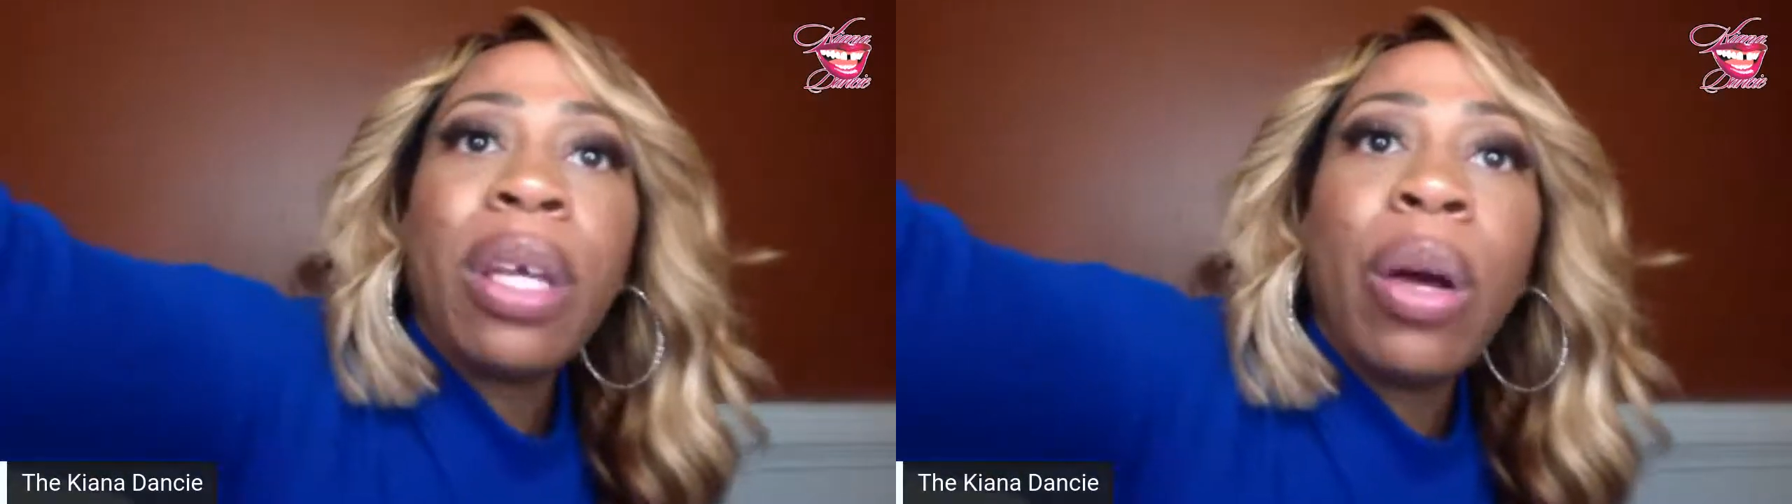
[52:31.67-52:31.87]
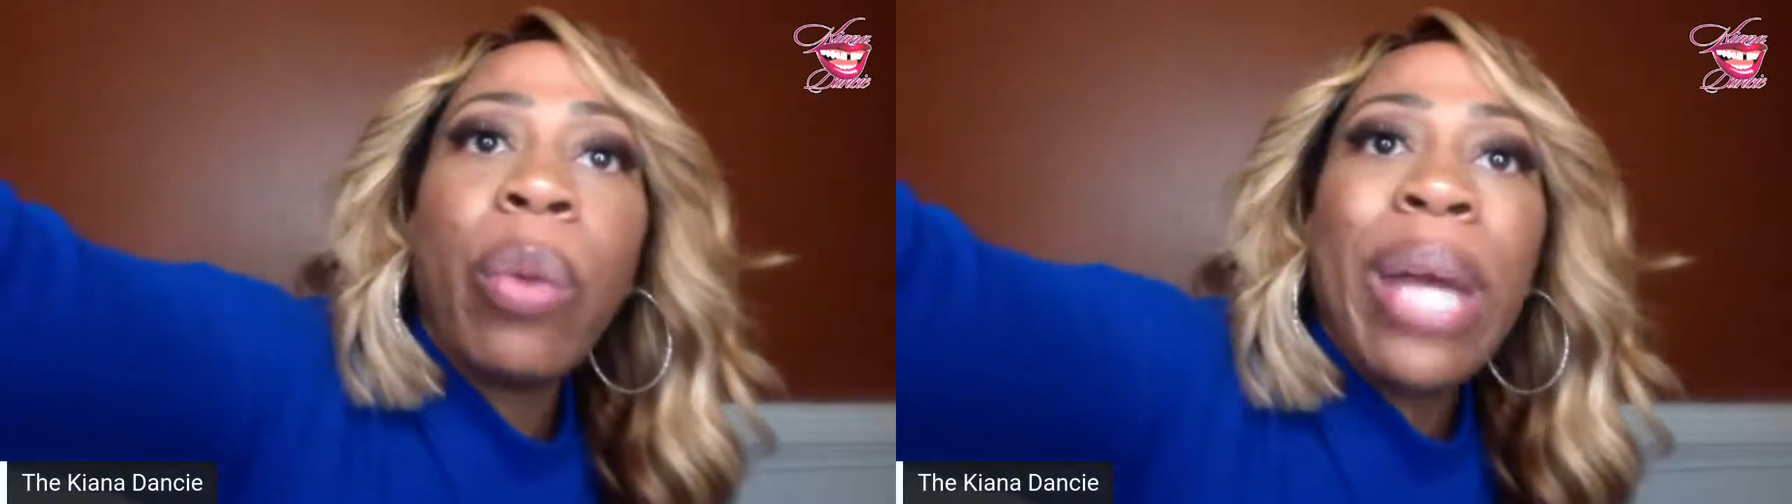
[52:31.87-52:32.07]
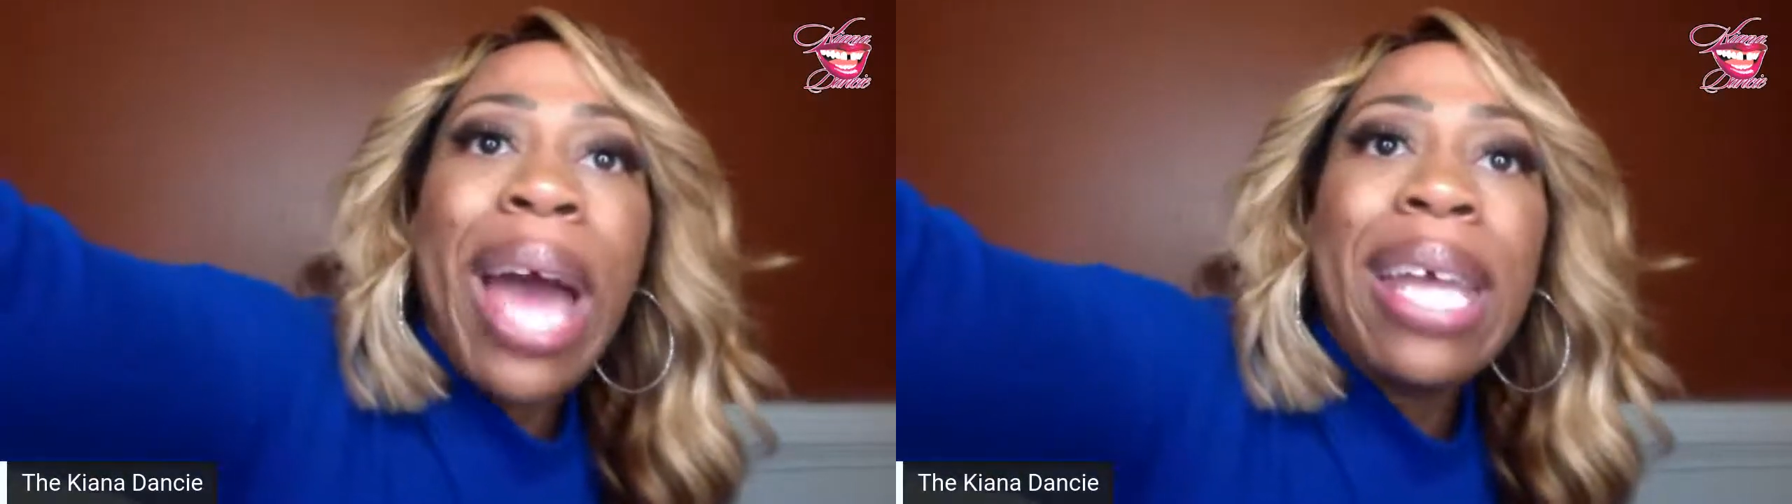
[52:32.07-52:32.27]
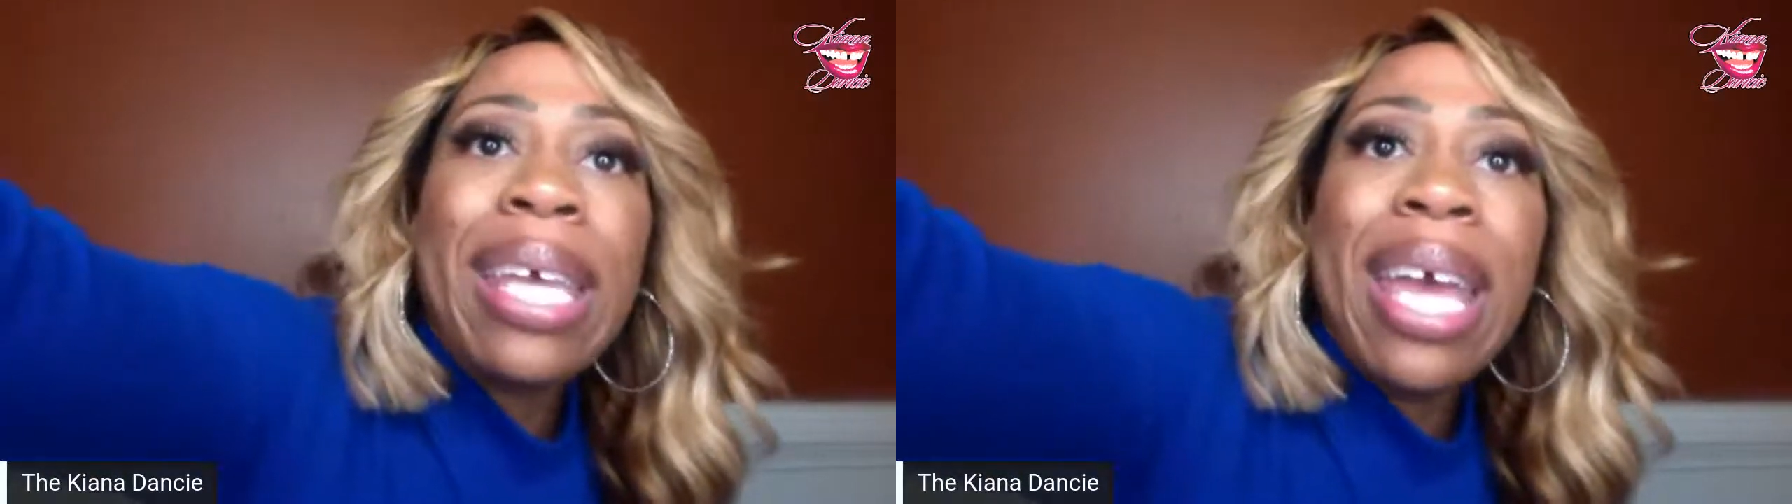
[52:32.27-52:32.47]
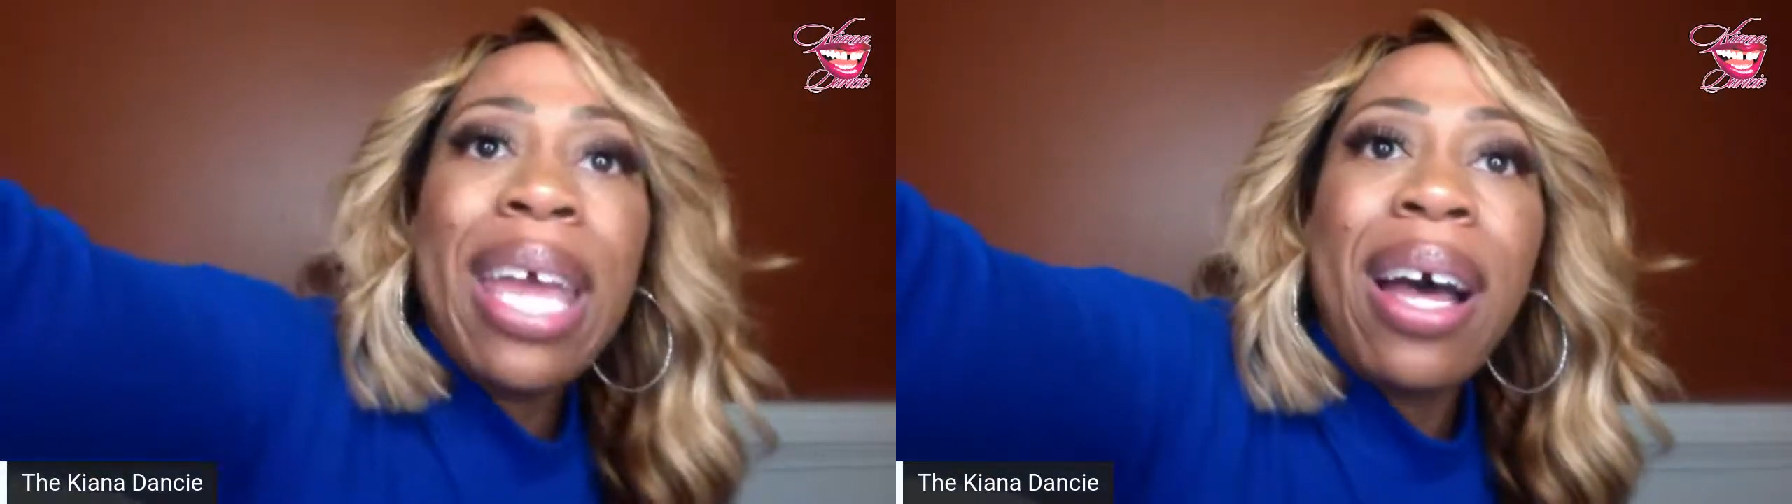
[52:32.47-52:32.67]
We got to
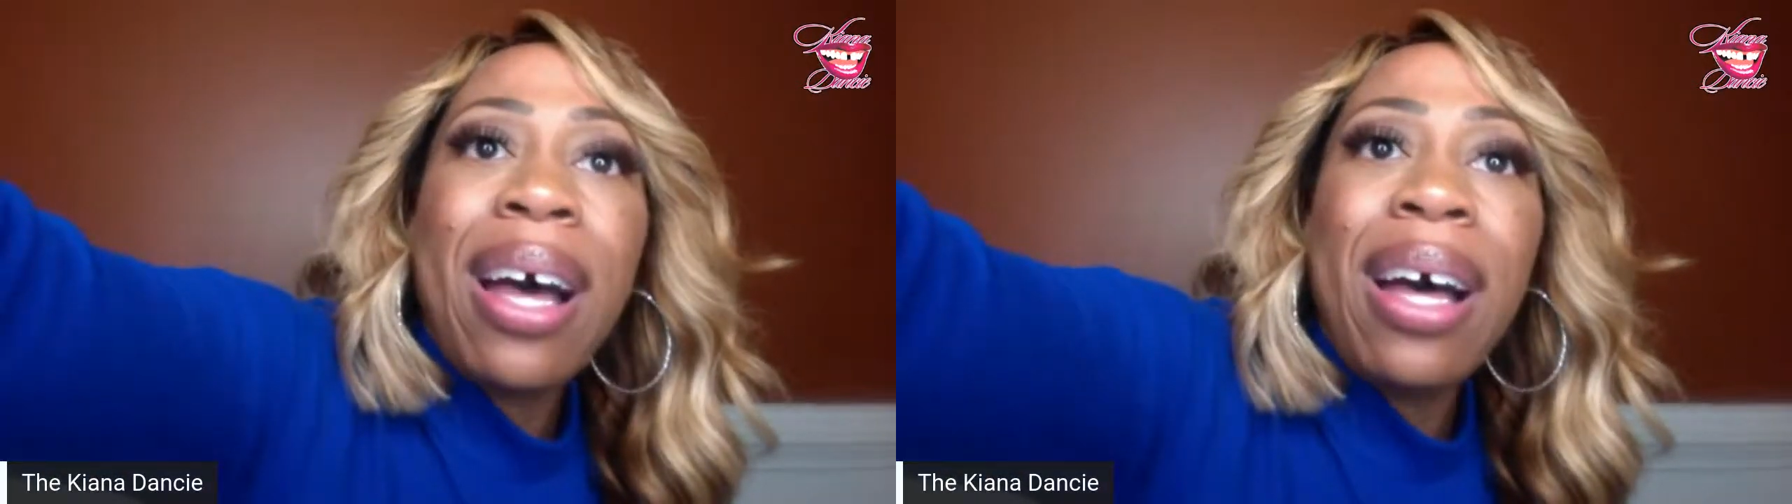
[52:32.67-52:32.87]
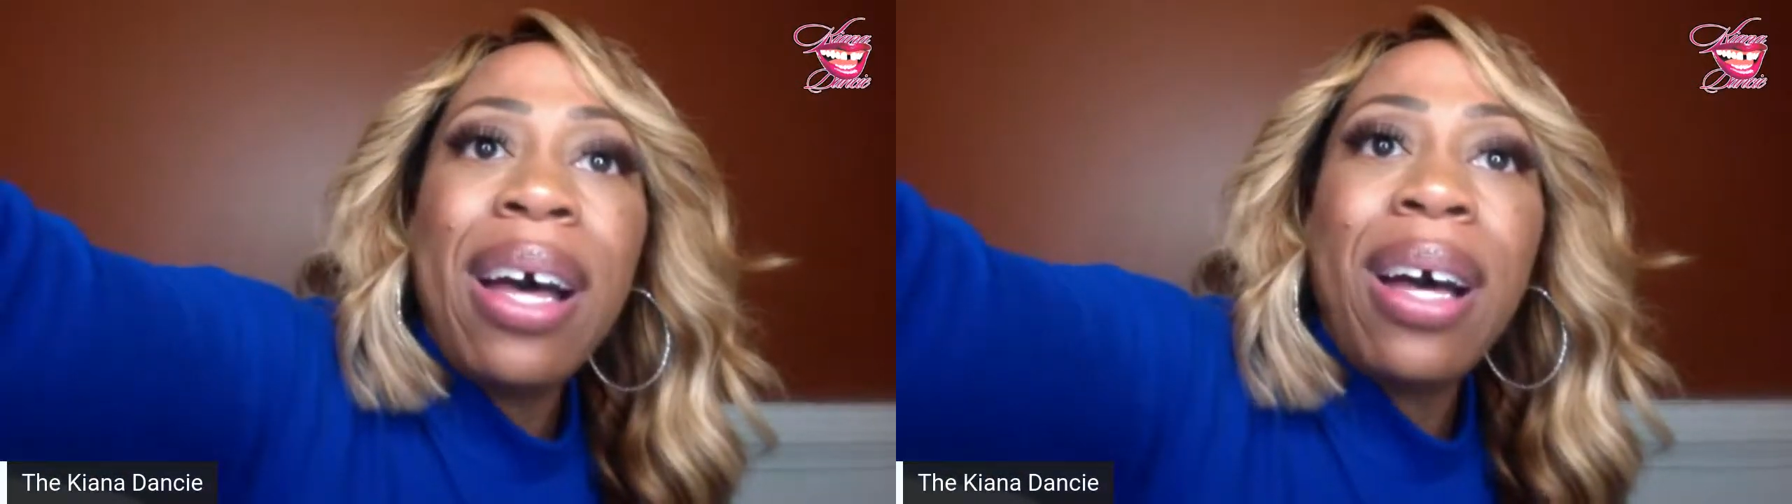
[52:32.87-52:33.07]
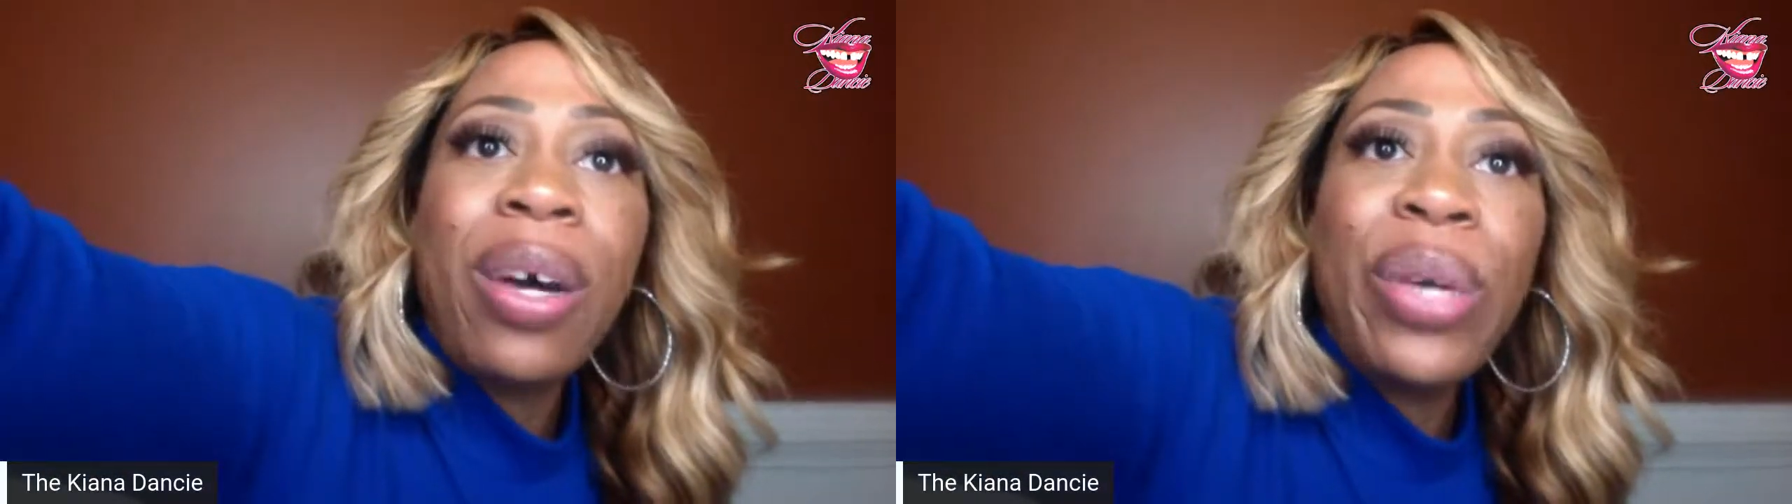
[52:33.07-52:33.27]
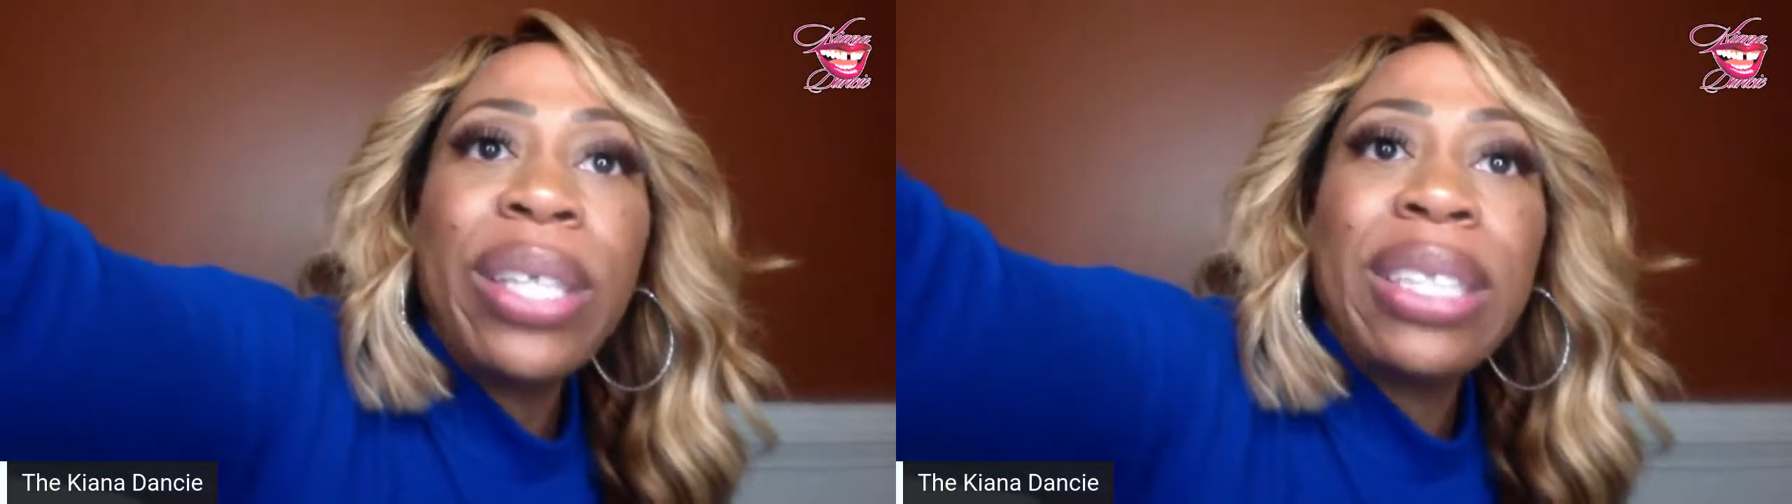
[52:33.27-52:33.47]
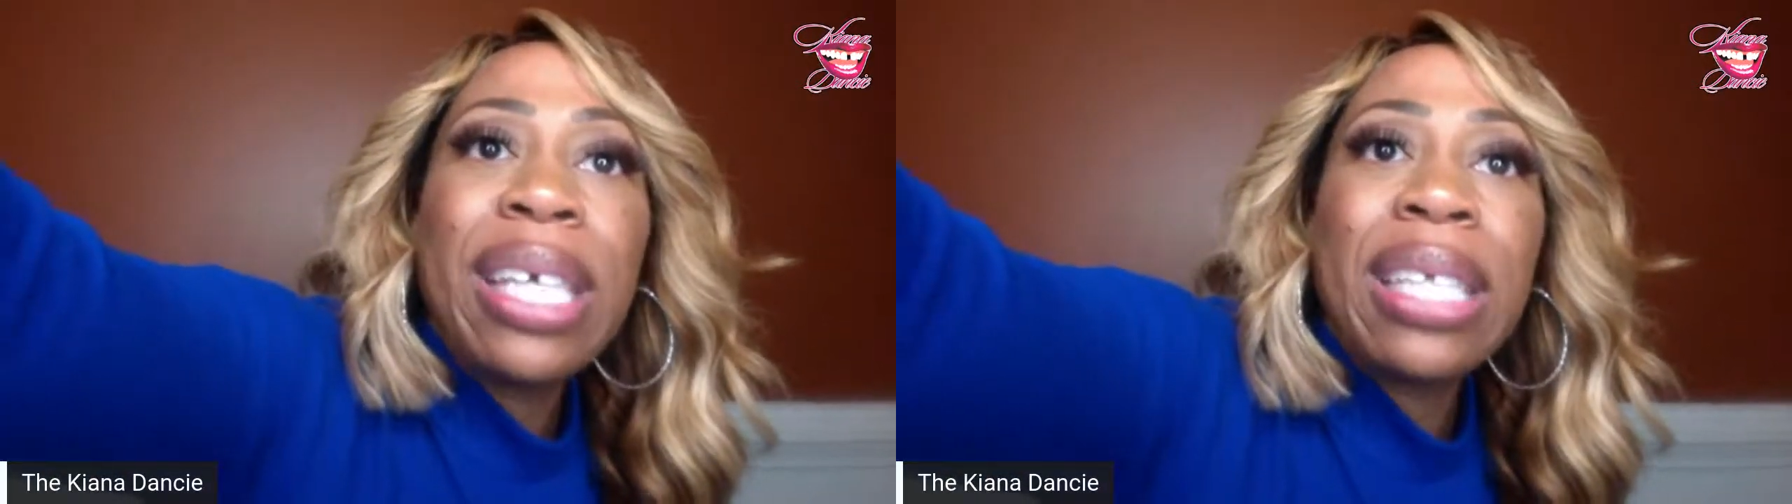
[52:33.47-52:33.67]
get, who is
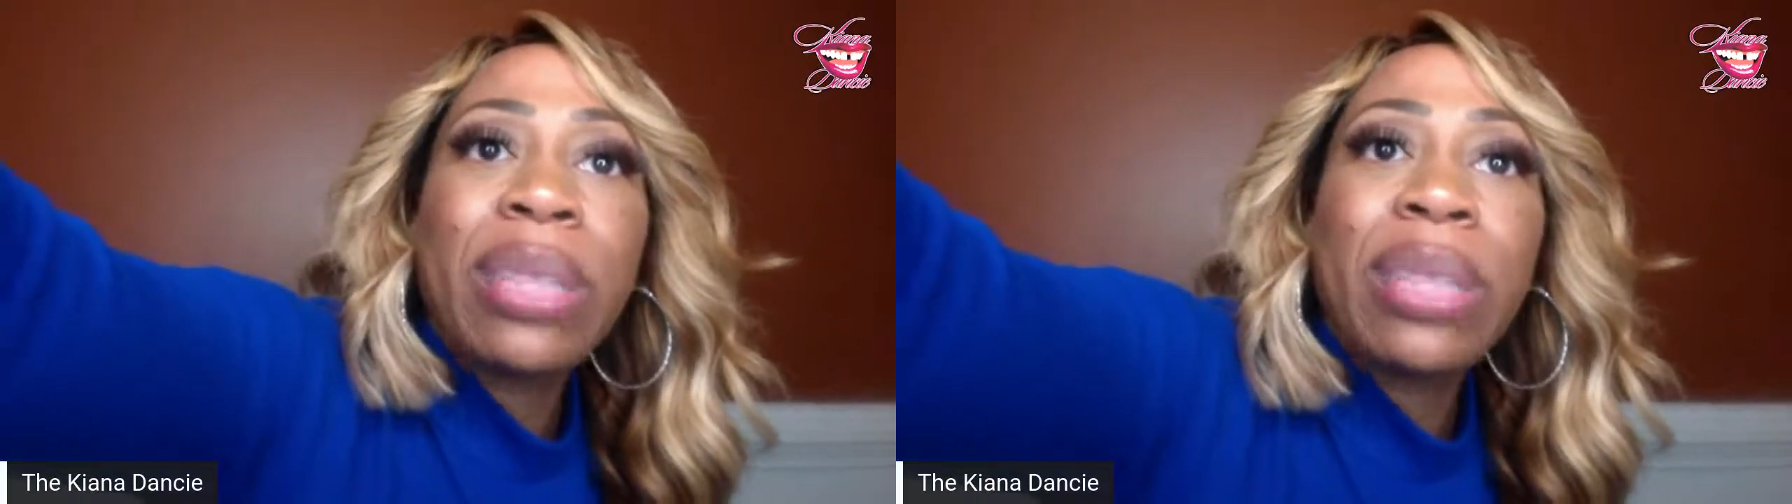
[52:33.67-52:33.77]
this?